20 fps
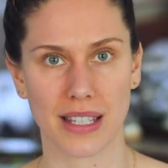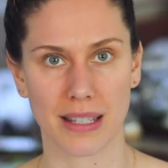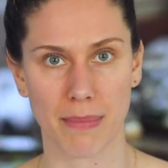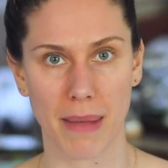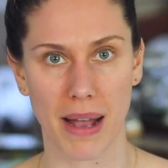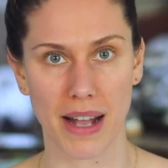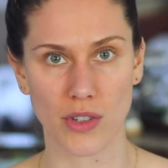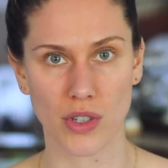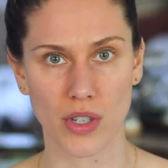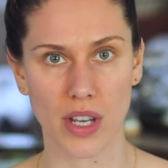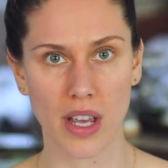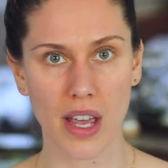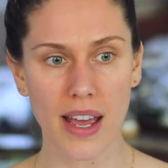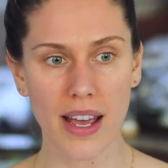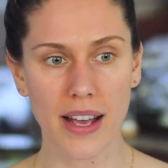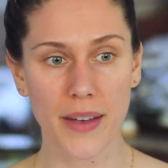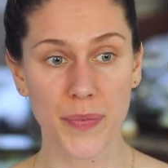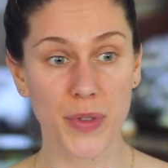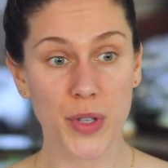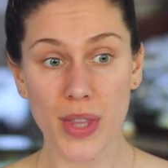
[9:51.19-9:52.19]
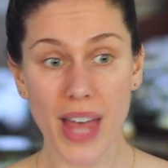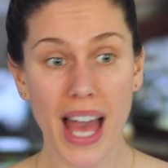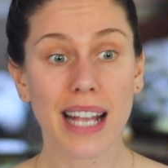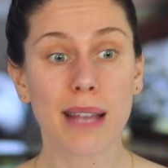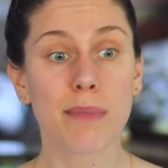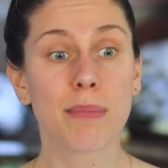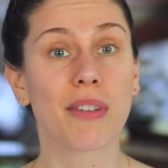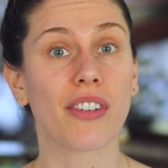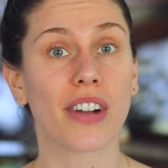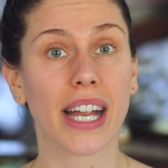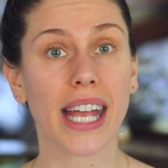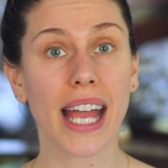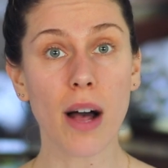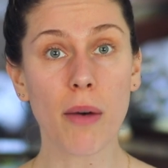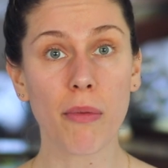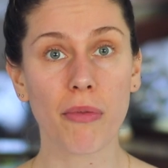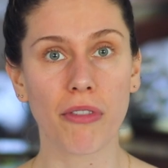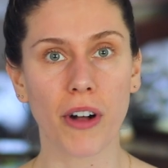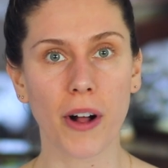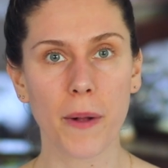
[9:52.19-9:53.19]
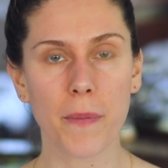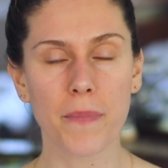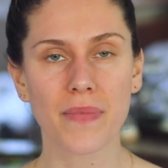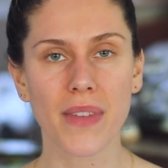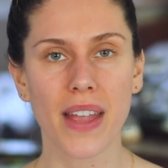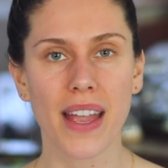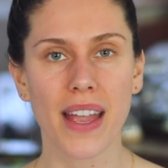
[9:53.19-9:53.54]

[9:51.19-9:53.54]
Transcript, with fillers: as much. So that can be very helpful.